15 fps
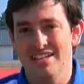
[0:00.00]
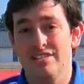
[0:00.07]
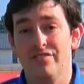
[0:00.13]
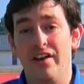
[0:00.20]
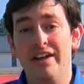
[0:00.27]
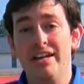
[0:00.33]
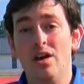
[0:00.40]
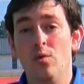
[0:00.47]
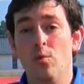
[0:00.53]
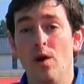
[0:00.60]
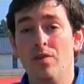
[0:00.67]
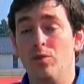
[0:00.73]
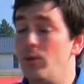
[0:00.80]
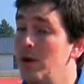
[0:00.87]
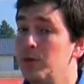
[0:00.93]
To find out
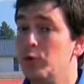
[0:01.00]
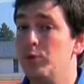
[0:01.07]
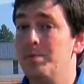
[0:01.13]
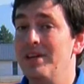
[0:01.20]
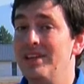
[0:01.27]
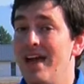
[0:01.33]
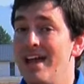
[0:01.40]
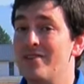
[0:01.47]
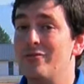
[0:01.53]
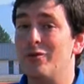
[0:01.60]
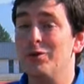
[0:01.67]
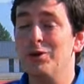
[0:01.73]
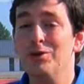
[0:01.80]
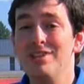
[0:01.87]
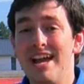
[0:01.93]
what the weather will be like for
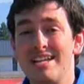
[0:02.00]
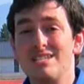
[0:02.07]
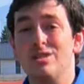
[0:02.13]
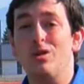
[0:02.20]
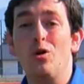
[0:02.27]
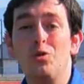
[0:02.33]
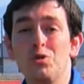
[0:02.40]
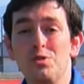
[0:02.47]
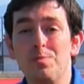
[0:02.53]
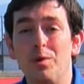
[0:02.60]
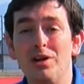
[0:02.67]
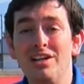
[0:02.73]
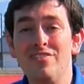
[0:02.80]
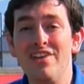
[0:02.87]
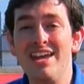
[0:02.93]
your next local
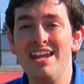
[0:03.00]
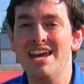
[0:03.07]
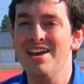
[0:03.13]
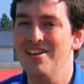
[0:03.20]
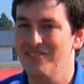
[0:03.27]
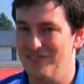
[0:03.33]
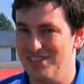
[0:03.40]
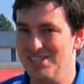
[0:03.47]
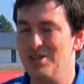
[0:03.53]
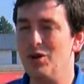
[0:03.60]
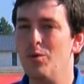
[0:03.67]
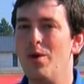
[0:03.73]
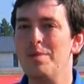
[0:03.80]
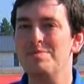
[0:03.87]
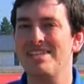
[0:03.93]
sporting event, visit our
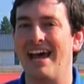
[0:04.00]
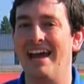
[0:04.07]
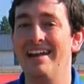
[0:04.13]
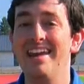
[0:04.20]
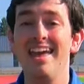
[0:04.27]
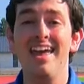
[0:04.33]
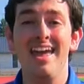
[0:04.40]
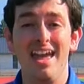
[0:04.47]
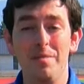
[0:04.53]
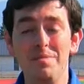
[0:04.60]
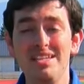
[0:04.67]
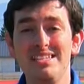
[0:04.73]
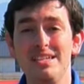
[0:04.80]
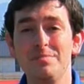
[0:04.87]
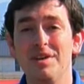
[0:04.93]
website,
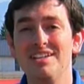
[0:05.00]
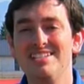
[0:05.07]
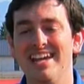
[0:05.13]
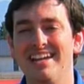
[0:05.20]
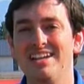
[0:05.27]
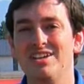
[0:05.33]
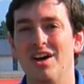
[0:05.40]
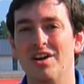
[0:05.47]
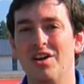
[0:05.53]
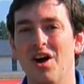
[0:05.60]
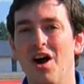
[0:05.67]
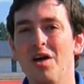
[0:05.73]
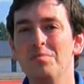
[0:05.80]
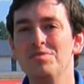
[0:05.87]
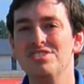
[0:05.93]

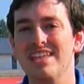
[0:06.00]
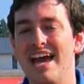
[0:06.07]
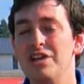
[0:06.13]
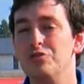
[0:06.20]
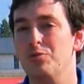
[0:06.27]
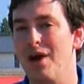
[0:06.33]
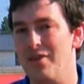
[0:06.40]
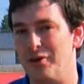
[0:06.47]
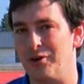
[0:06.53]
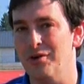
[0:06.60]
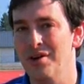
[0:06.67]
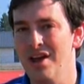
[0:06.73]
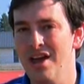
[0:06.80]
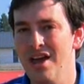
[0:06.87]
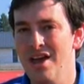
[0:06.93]
nbcmontana.com slash weather.
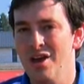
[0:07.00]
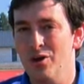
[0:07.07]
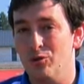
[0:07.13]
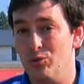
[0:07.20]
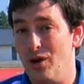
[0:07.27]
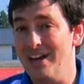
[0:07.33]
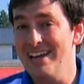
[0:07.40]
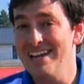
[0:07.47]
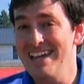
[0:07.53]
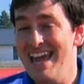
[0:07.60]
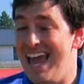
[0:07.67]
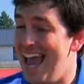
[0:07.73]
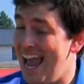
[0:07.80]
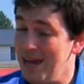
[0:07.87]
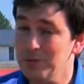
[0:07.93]
Running
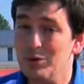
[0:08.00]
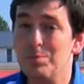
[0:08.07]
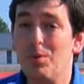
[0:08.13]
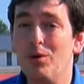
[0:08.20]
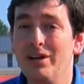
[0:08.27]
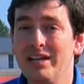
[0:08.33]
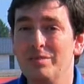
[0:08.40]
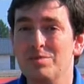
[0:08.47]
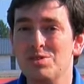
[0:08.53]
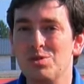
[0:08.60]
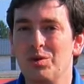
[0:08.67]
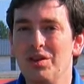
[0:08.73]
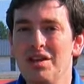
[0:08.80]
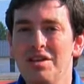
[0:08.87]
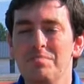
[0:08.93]
and reporting in
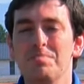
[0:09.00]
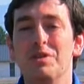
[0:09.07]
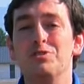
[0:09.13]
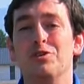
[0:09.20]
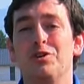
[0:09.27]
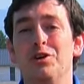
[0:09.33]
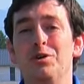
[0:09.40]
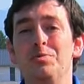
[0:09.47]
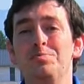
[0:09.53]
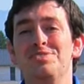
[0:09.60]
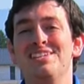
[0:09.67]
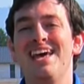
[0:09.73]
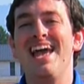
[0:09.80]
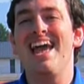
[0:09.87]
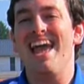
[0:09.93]
Missoula, Mitchel Coombs,
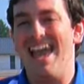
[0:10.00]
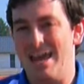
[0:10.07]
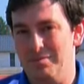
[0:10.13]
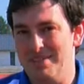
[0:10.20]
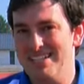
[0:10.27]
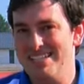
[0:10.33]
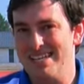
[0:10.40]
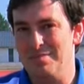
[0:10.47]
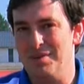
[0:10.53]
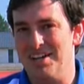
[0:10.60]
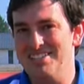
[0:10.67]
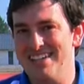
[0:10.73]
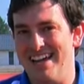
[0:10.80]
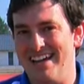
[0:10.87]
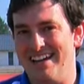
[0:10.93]
NBC
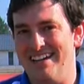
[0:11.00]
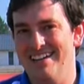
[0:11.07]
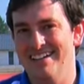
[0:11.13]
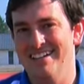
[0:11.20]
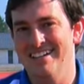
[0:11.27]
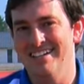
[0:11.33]
Montana.